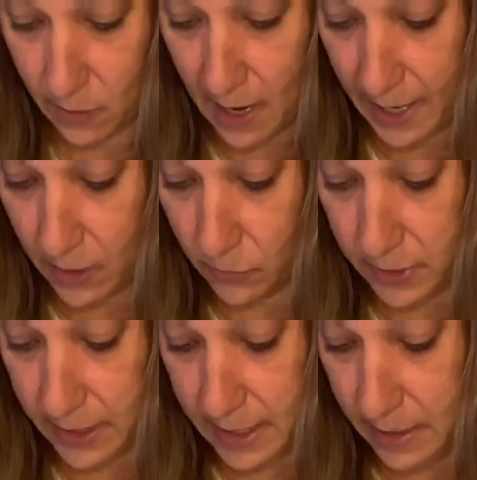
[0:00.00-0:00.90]
or
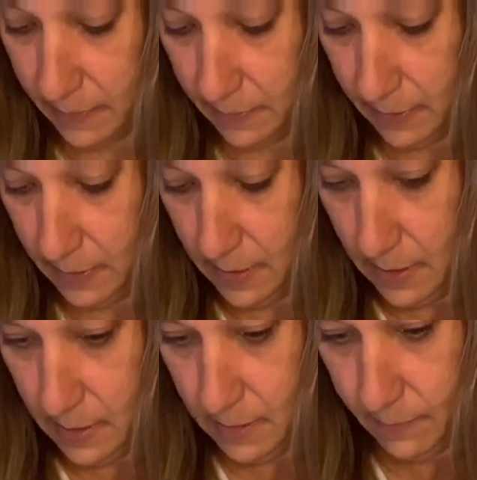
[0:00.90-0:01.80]
IOD.
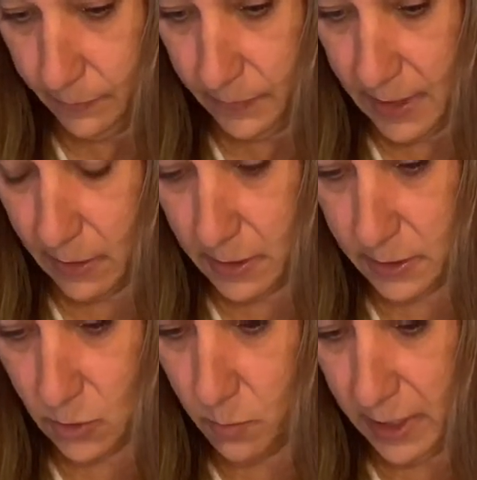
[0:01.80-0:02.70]
There is
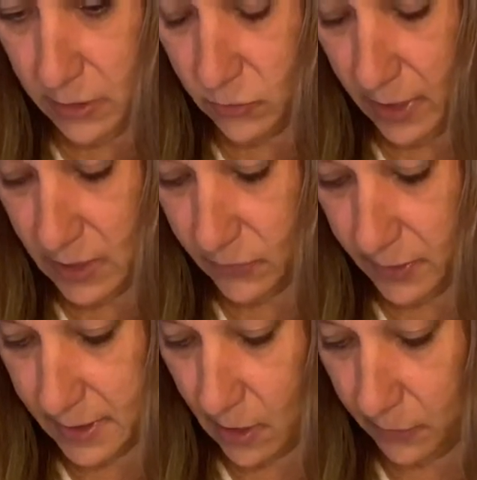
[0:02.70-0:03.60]
so many
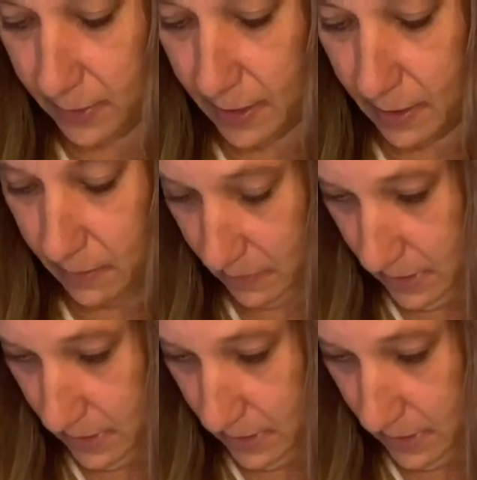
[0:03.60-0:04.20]
transfers out there.